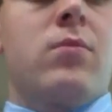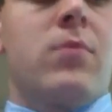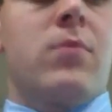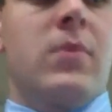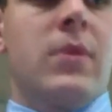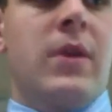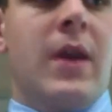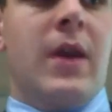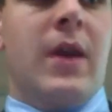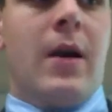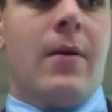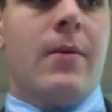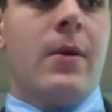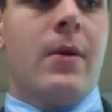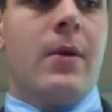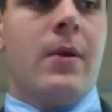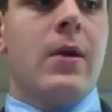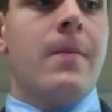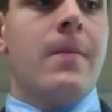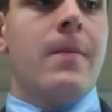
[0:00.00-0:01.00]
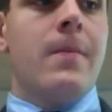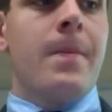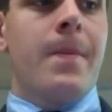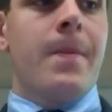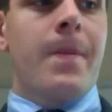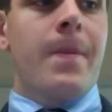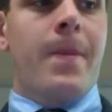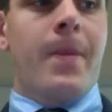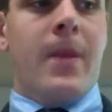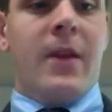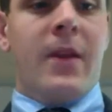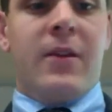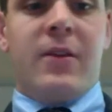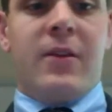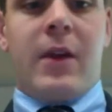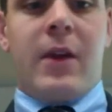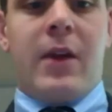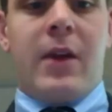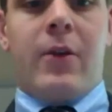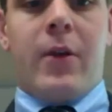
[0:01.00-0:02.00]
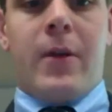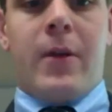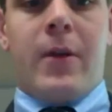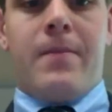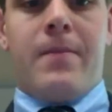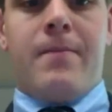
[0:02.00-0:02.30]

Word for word: Yeah, that's exactly right.